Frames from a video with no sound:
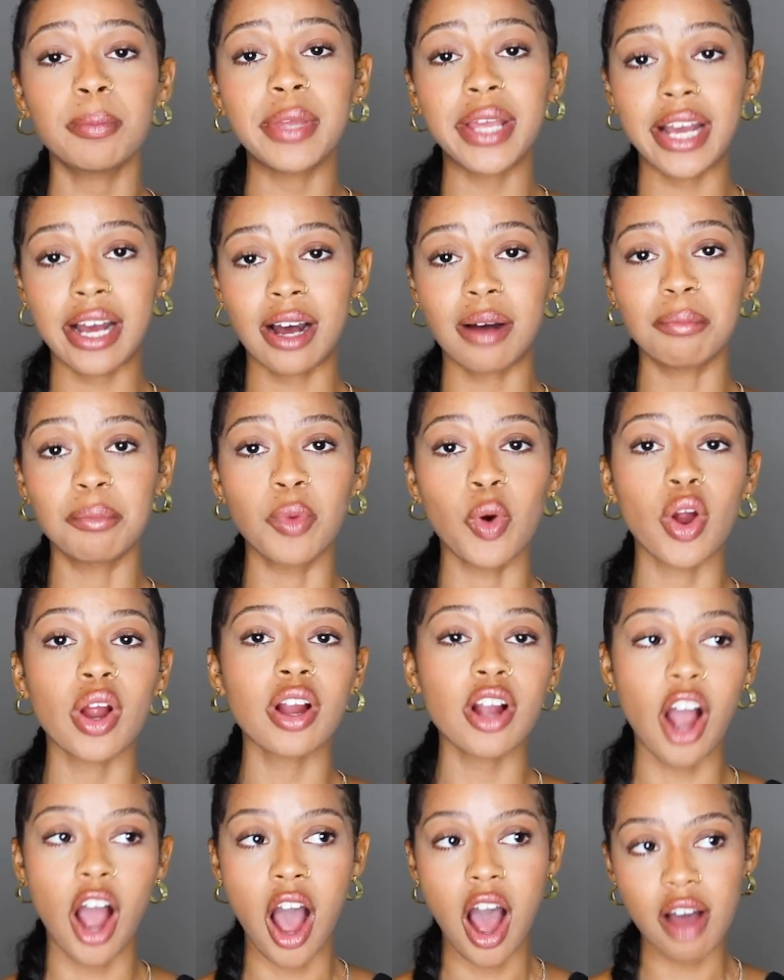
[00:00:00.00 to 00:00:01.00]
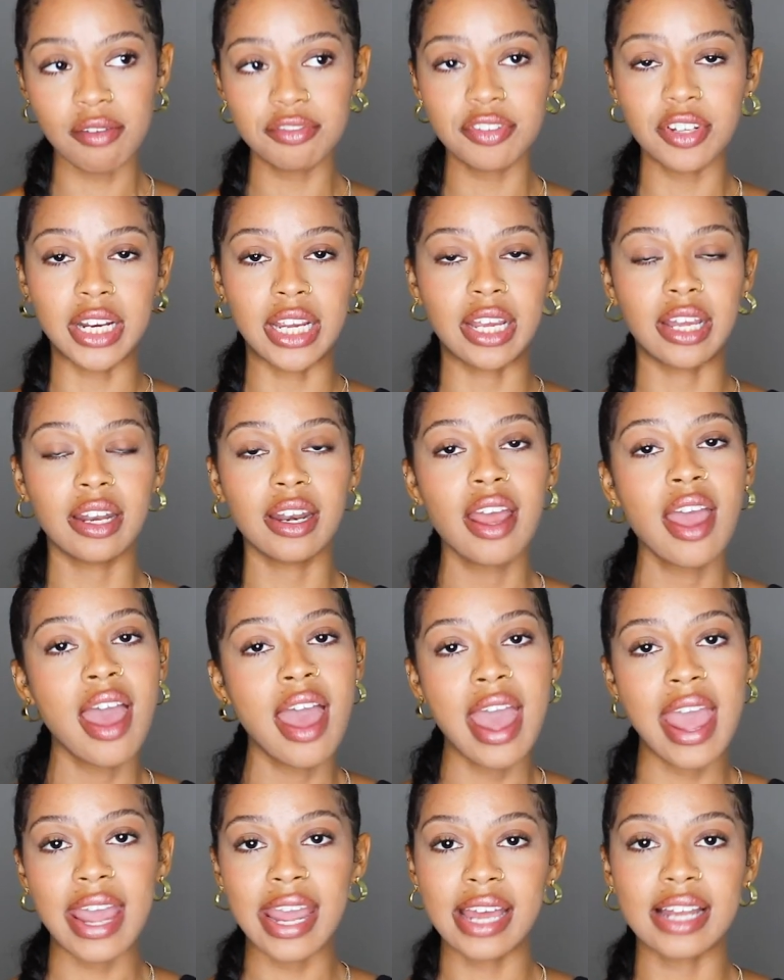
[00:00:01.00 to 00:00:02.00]
become more confident
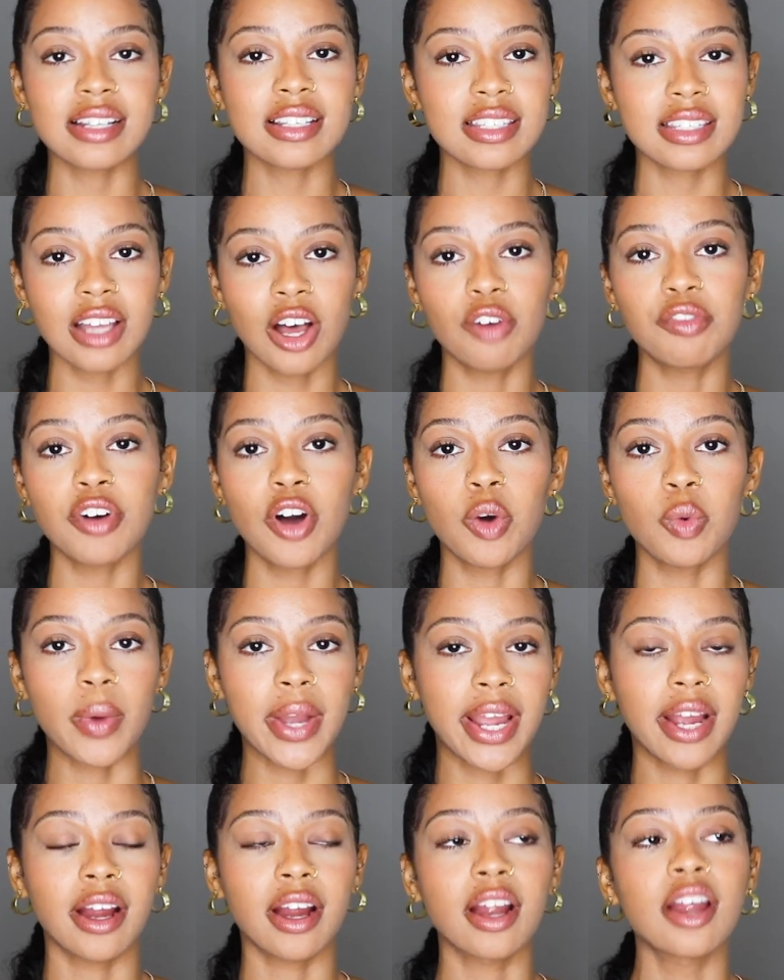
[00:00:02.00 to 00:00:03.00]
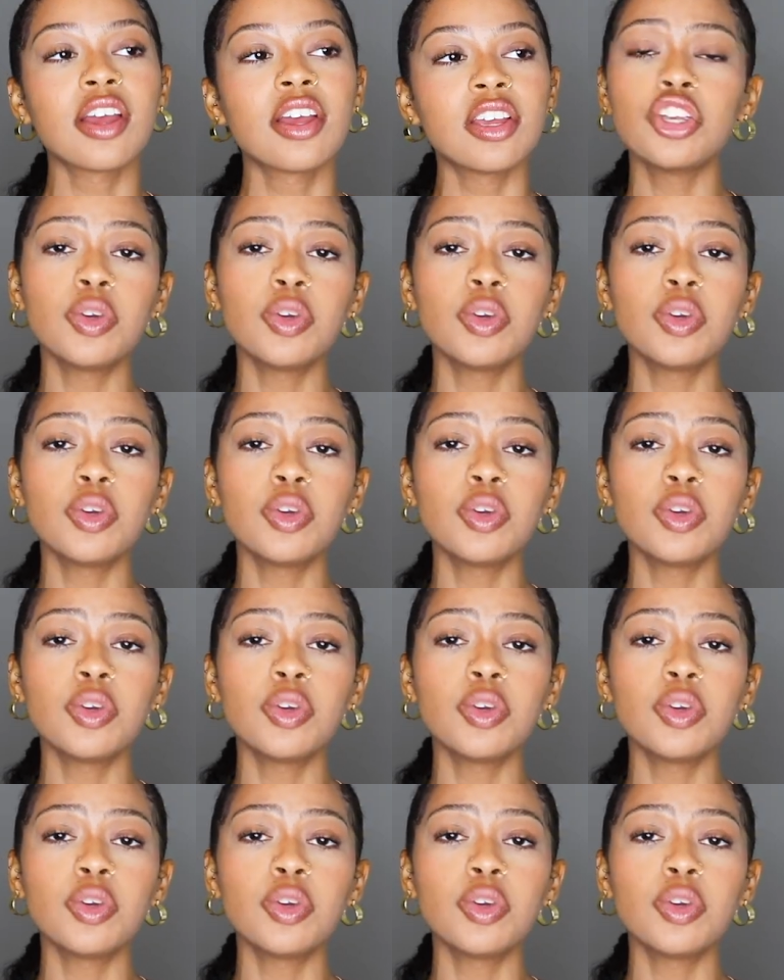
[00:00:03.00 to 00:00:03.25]
and self-aware.